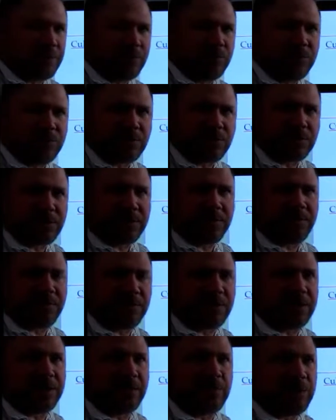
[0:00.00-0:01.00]
which again, if
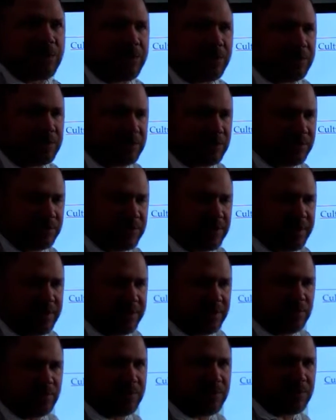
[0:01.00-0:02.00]
you think about our
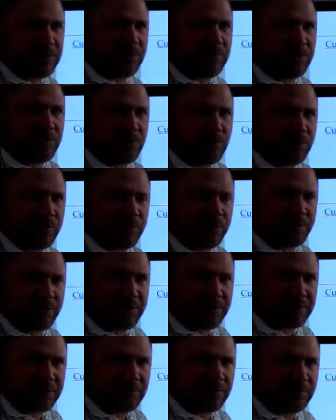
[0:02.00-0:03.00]
society, is becoming more
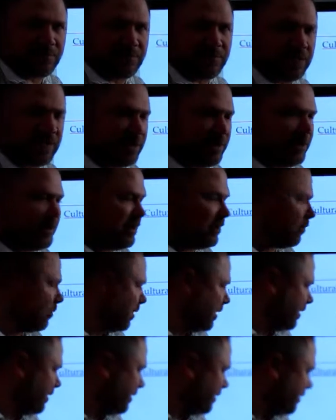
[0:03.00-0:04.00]
permissive than it
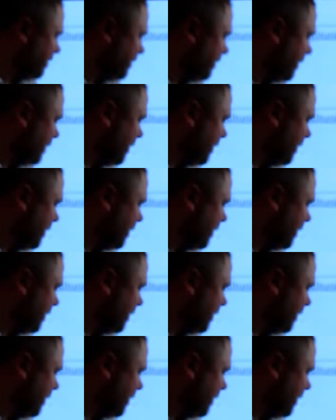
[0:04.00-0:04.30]
was